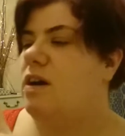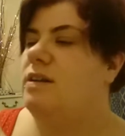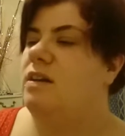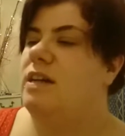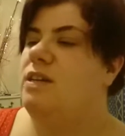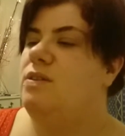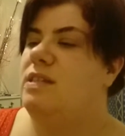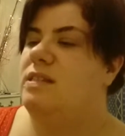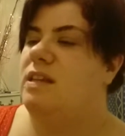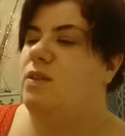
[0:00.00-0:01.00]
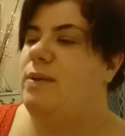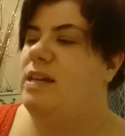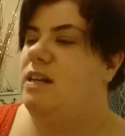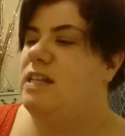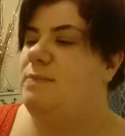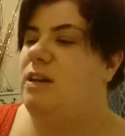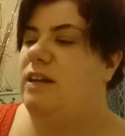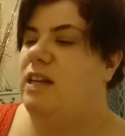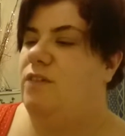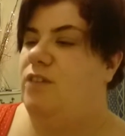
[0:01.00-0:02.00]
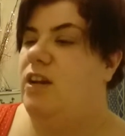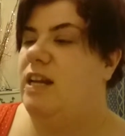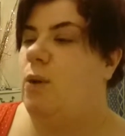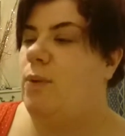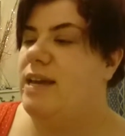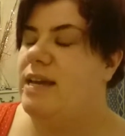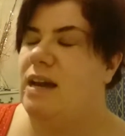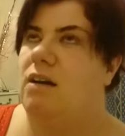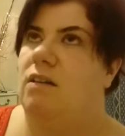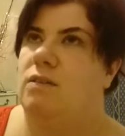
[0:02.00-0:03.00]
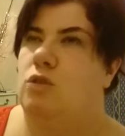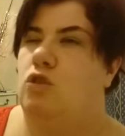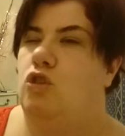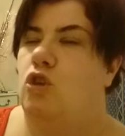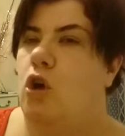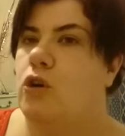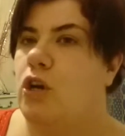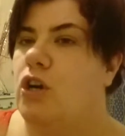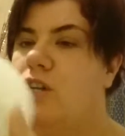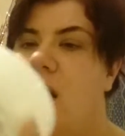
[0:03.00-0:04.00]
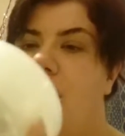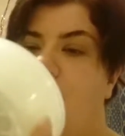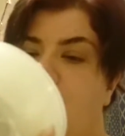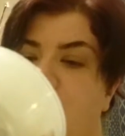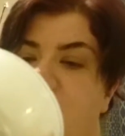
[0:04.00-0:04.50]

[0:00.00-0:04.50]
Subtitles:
I used this the other week and I smelled like it for nearly a week. Oh, it's so good. I'm